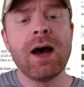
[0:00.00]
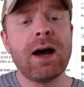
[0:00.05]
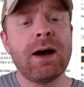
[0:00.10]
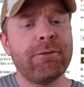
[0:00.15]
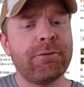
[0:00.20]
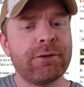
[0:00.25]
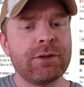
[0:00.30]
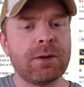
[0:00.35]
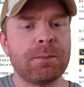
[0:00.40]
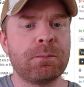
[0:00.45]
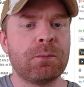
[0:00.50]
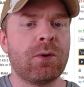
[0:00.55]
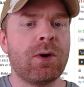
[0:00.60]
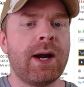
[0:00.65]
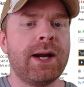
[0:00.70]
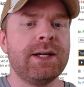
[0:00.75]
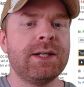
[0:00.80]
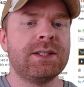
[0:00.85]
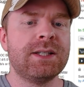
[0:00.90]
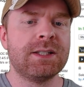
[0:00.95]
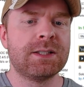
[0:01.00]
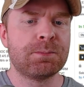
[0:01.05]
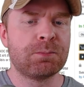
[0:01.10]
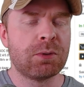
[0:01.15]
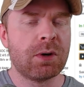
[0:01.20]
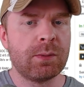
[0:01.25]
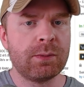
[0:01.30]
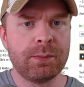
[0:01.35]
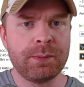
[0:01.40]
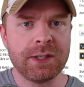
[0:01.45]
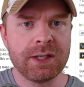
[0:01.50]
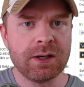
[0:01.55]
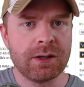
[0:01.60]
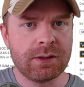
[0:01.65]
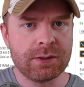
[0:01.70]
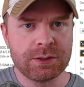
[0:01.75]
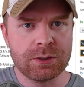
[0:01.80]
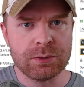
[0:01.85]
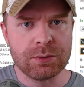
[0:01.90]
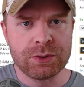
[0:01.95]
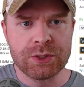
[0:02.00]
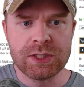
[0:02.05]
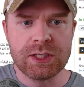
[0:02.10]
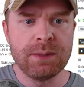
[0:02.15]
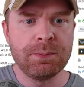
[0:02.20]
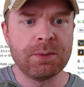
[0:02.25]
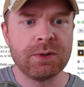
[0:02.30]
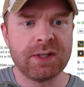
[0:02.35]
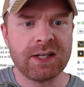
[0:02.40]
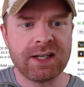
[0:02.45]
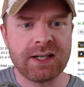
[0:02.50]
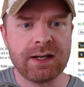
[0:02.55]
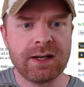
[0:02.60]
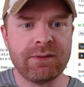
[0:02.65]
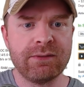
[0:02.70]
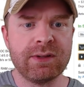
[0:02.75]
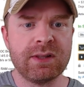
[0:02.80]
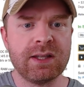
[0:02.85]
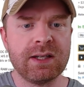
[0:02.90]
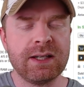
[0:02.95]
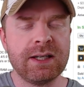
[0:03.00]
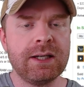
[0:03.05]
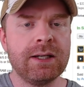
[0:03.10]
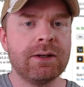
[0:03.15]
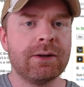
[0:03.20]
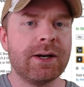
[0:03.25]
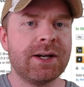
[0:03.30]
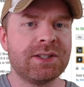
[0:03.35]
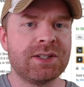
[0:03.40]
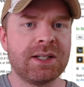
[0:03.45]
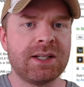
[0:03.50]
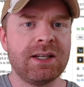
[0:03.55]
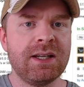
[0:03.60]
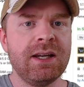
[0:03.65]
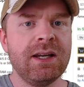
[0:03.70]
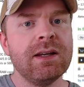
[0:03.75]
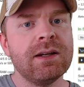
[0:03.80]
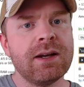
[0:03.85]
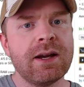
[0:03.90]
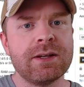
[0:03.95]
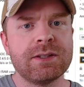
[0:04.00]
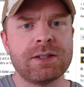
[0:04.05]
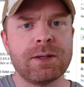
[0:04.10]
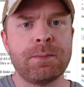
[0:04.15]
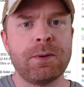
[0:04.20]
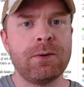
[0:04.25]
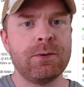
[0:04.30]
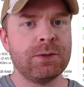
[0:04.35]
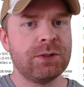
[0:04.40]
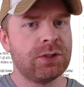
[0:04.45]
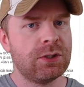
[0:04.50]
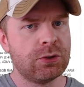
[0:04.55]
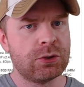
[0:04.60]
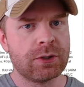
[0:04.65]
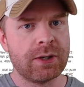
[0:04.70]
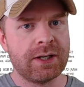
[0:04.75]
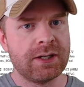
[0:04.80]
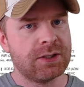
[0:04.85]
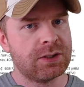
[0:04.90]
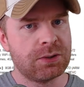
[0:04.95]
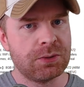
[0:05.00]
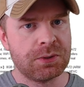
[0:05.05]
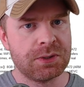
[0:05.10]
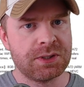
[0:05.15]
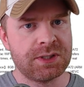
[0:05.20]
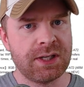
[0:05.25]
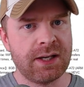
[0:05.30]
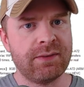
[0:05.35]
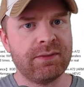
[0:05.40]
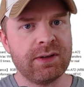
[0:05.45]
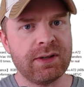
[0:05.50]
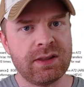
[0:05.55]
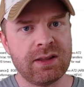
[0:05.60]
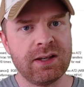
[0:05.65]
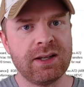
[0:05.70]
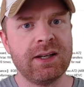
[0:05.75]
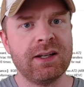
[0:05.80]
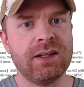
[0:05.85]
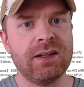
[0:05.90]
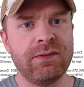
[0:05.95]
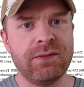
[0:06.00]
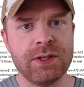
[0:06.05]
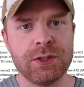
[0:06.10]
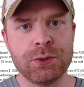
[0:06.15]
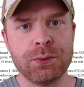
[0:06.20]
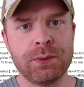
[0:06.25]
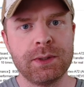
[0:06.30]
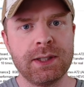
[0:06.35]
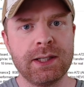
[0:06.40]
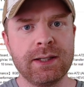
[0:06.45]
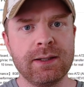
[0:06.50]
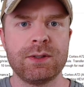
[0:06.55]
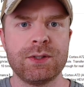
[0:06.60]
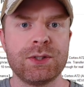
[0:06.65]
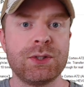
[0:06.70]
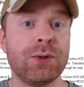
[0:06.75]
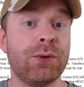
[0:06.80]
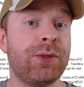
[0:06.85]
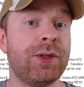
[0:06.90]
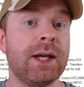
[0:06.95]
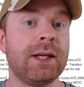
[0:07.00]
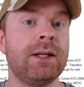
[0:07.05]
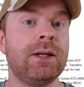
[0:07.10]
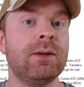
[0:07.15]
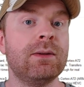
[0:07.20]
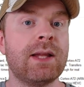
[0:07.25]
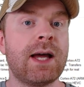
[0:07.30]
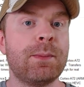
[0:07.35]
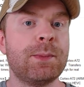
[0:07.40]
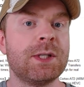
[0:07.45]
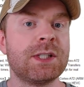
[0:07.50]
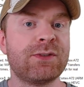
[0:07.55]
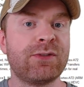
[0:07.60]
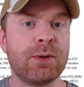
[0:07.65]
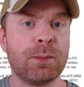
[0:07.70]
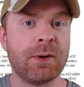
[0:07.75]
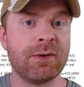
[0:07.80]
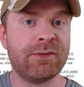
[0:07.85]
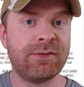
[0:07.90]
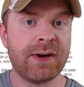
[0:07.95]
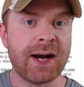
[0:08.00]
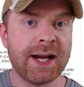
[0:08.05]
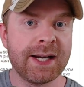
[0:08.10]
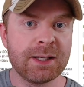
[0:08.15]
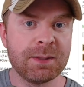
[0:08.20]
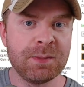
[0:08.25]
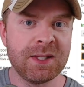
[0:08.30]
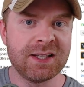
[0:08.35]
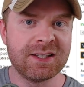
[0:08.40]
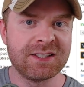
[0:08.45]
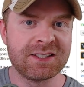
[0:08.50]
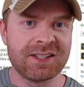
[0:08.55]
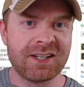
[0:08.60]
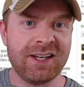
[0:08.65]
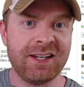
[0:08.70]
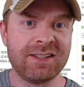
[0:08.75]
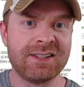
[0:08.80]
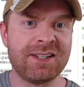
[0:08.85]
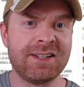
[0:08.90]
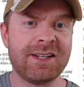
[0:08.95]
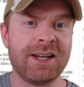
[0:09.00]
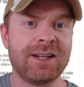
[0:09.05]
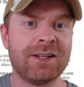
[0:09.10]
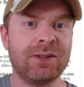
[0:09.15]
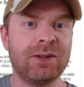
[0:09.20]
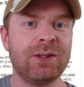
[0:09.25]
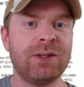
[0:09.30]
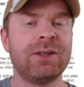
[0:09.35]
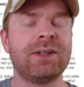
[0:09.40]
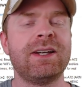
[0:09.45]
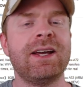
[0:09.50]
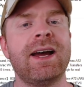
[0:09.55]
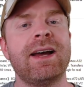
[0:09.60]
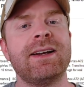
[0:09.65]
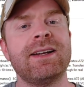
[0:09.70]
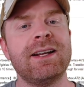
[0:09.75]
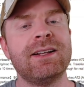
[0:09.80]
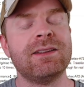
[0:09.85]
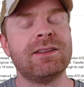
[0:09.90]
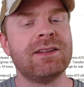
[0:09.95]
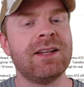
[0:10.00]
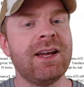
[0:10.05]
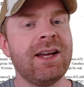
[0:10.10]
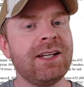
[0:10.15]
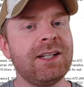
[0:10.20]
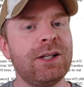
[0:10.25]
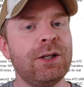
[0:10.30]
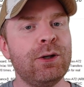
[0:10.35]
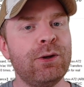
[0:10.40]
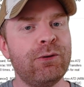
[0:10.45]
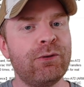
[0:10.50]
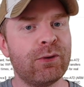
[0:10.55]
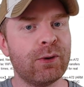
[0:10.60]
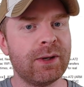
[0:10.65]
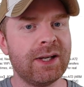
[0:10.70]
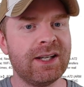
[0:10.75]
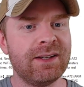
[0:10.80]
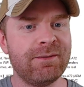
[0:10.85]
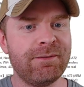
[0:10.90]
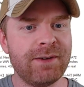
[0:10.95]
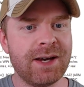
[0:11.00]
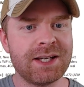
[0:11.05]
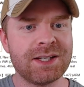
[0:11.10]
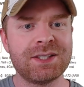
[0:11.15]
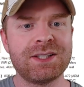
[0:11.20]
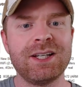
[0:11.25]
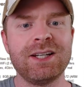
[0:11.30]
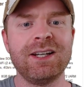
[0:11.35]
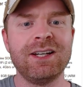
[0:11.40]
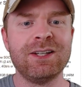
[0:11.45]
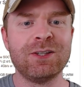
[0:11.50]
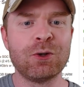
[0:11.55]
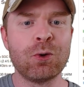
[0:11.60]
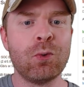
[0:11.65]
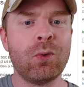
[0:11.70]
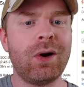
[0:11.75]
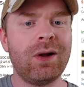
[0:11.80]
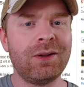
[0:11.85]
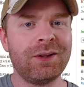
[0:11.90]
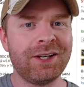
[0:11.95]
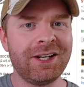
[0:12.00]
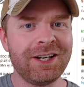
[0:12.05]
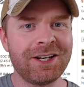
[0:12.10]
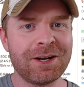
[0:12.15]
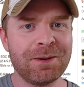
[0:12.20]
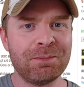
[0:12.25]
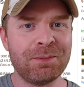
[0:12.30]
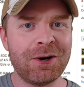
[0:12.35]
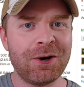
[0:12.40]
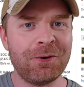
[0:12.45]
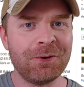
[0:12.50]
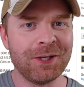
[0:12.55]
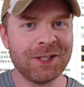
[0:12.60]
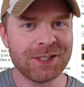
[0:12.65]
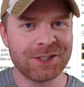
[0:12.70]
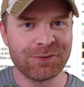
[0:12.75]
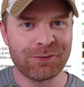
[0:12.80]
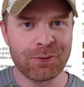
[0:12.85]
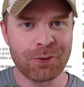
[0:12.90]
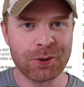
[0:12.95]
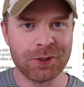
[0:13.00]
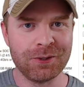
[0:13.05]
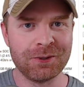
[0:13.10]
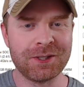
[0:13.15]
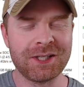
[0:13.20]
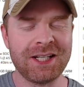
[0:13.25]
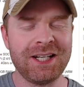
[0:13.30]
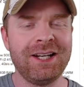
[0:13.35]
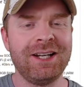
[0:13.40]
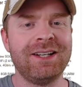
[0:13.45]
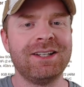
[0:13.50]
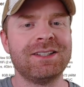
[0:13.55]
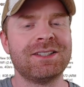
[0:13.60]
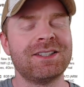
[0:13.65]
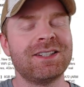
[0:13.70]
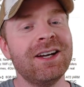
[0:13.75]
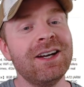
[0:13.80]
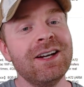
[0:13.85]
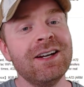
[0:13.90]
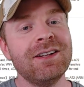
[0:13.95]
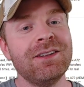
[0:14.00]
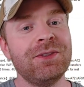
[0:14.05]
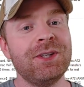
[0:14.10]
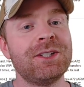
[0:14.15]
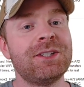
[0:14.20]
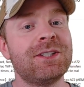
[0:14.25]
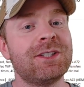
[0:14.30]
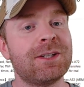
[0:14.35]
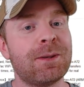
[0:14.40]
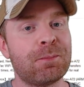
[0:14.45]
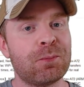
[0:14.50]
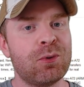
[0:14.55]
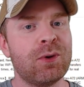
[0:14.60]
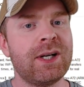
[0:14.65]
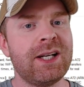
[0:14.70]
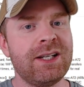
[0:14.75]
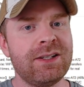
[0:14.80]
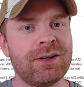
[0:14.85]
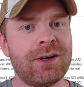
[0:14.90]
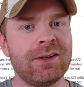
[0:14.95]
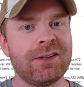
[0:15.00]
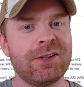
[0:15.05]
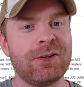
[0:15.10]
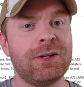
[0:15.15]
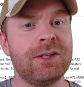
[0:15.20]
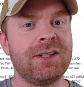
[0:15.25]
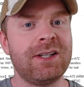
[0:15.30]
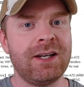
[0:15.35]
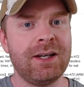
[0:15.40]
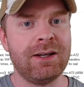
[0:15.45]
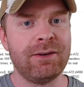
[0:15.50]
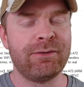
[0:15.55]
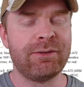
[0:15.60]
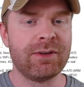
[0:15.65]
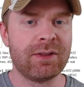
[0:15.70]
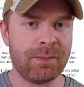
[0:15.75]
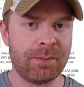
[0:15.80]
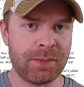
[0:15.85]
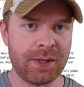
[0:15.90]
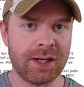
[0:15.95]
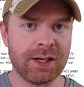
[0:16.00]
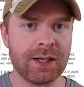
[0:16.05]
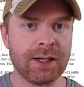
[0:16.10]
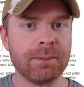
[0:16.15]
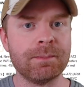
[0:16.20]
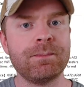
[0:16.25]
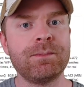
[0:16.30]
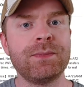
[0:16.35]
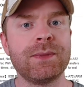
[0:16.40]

Uh, for the price, it's probably also cheaper to get everything here as a kit as opposed to try to source everything individually. So thank you Labis for providing me this kit to take a look at and thank you for investing in quality components for your kits. This is a pretty darn good kit for the money.